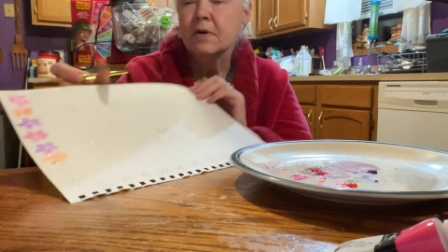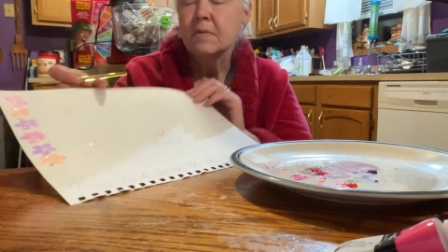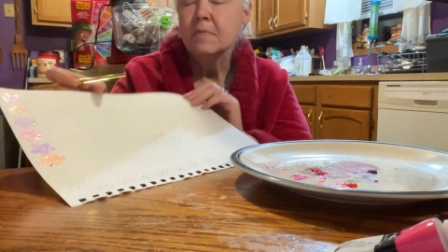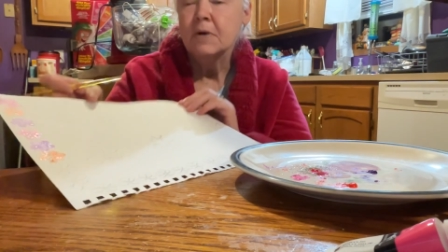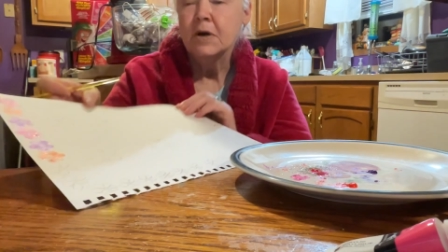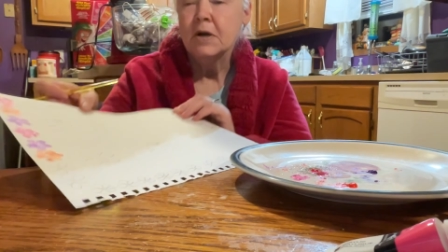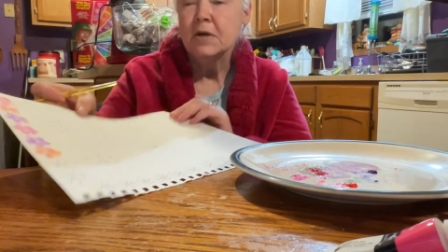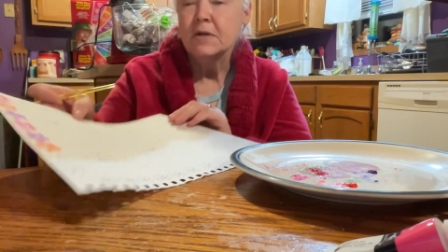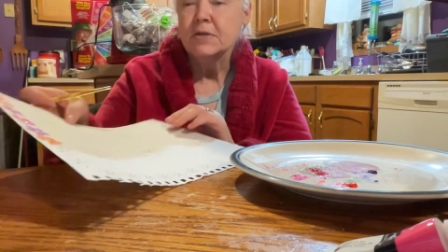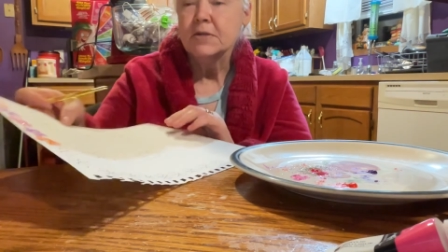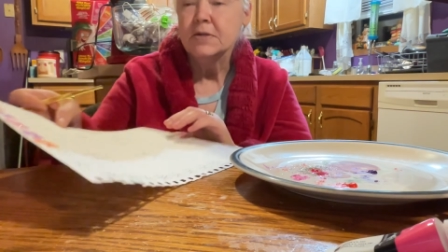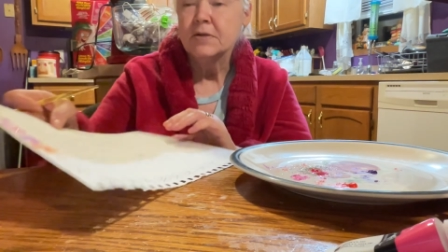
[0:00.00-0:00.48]

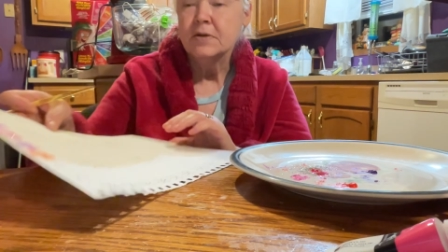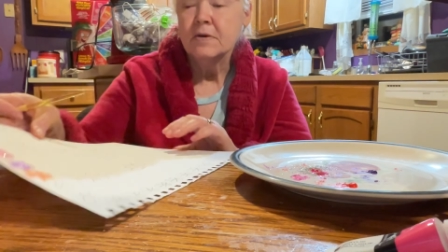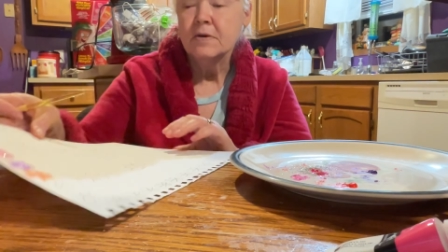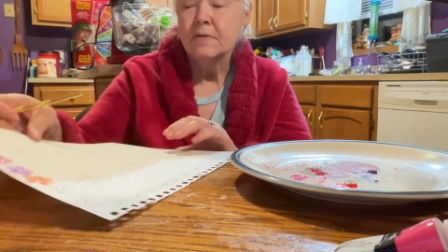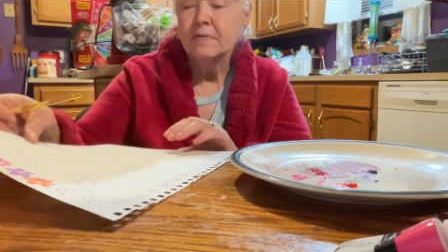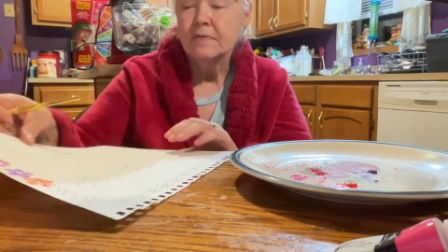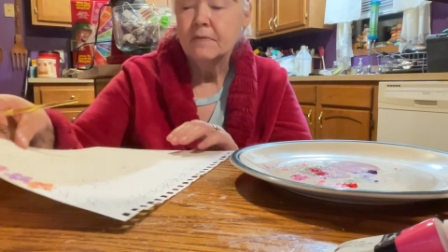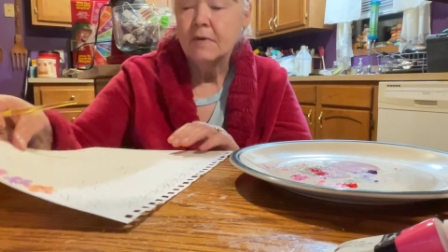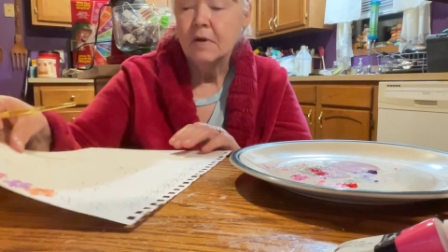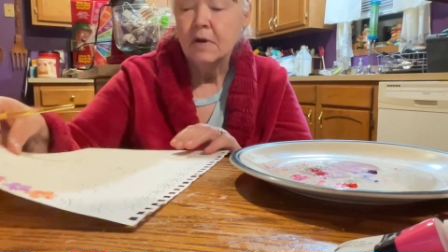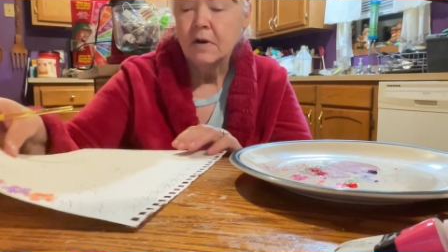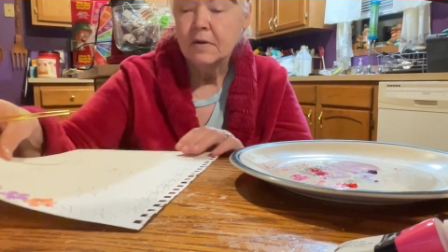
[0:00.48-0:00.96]
about
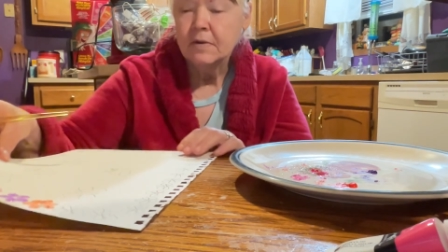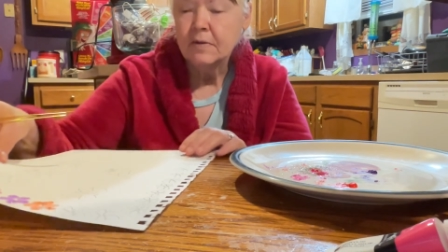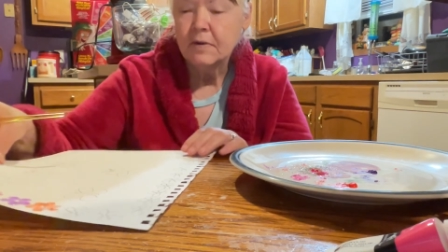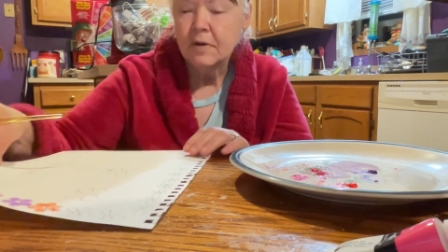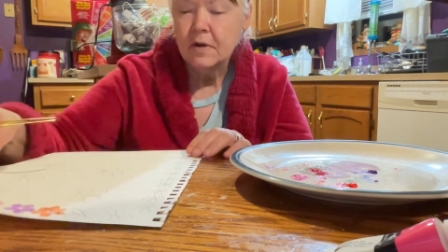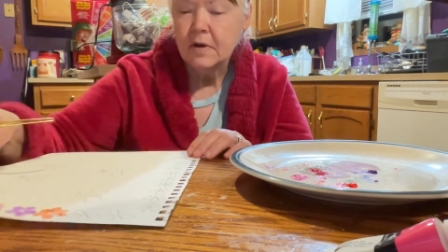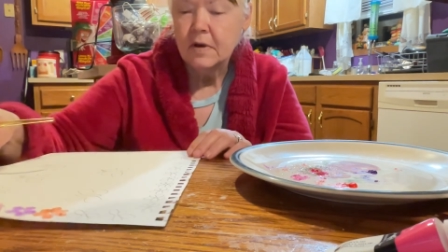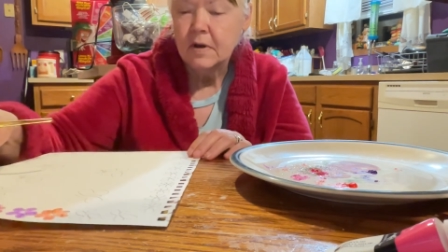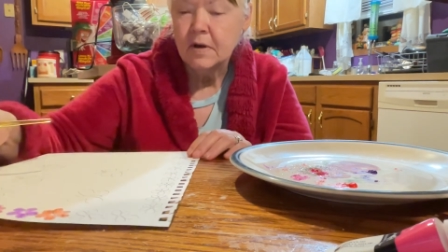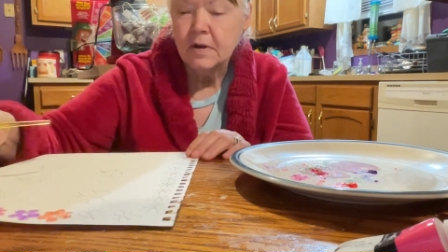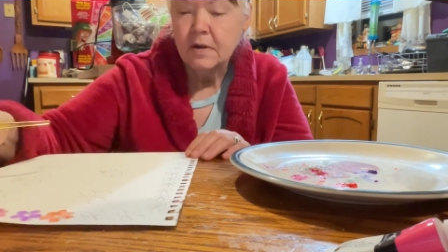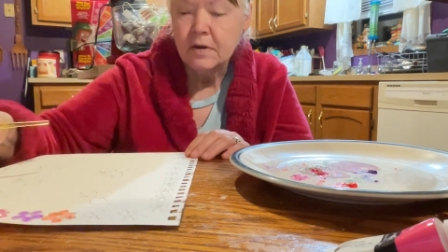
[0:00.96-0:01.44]
stuff like
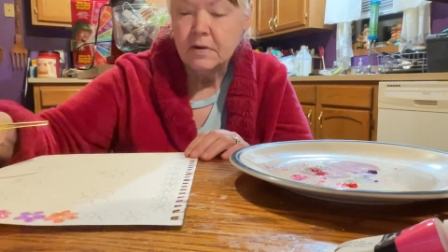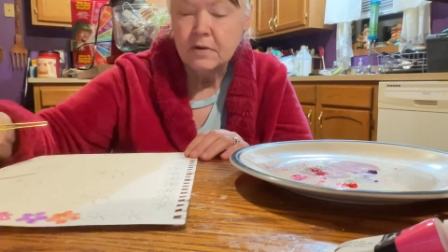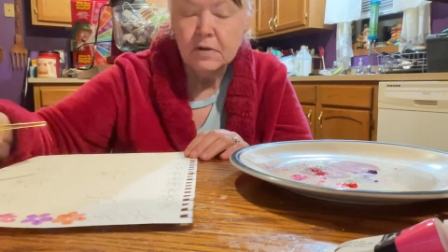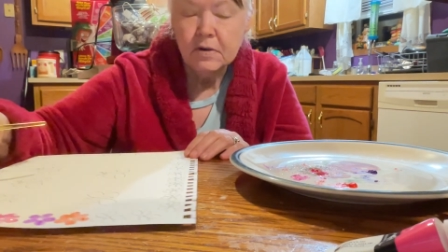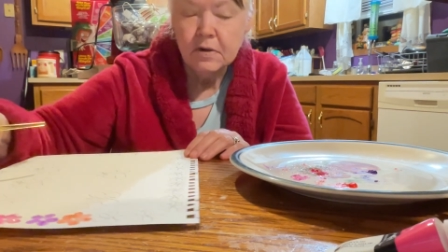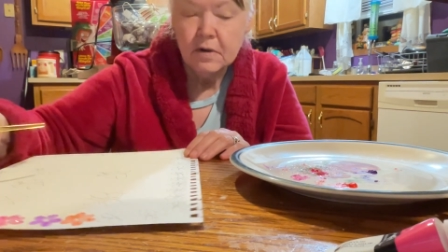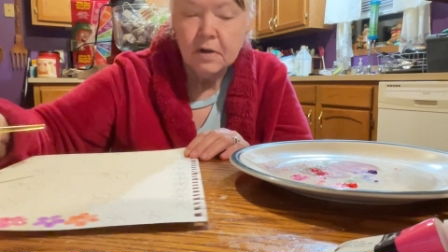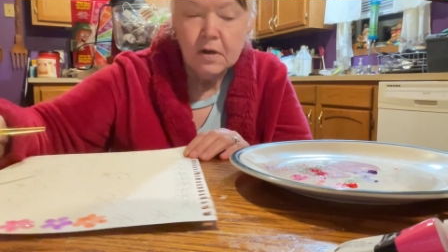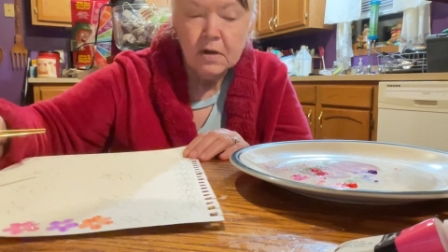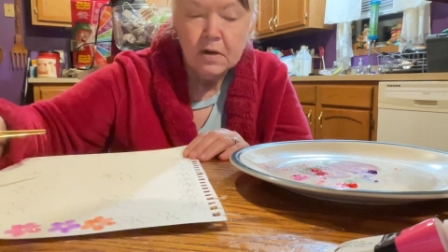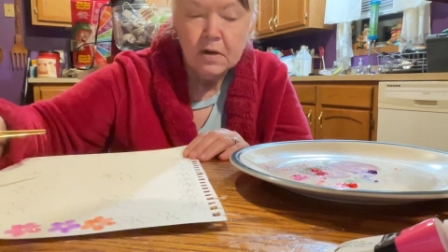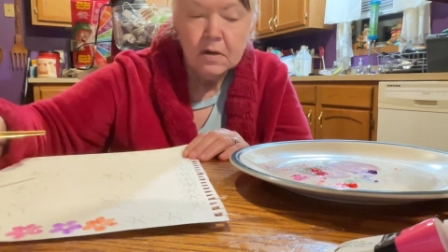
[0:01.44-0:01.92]
that,
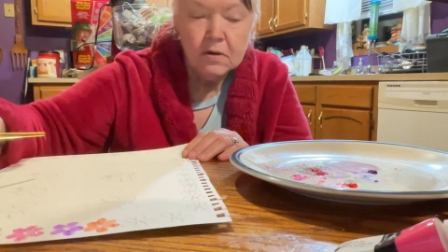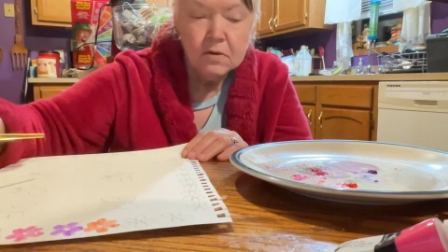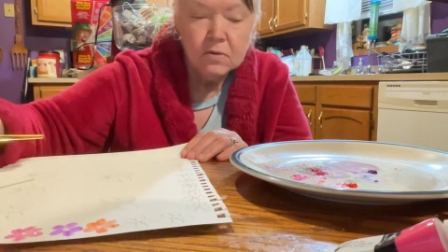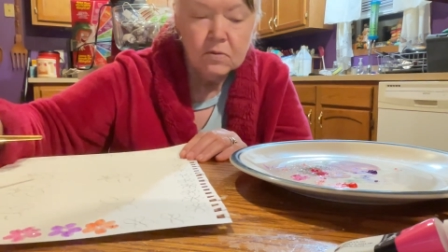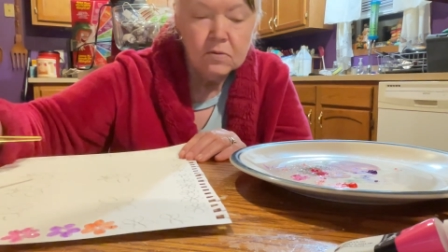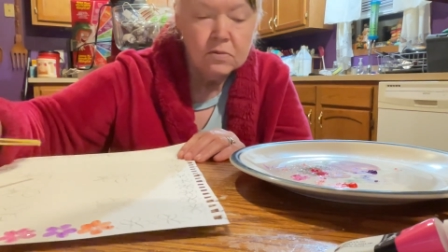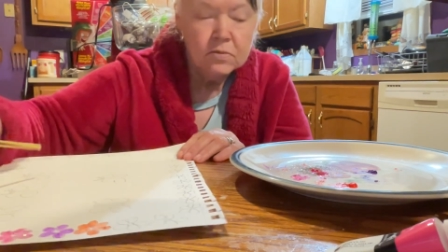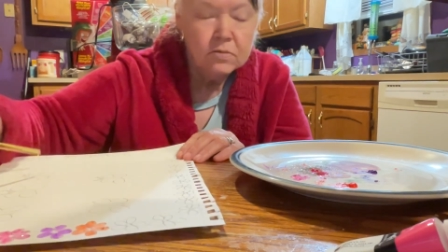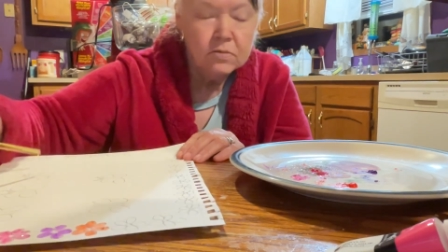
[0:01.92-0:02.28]
you know?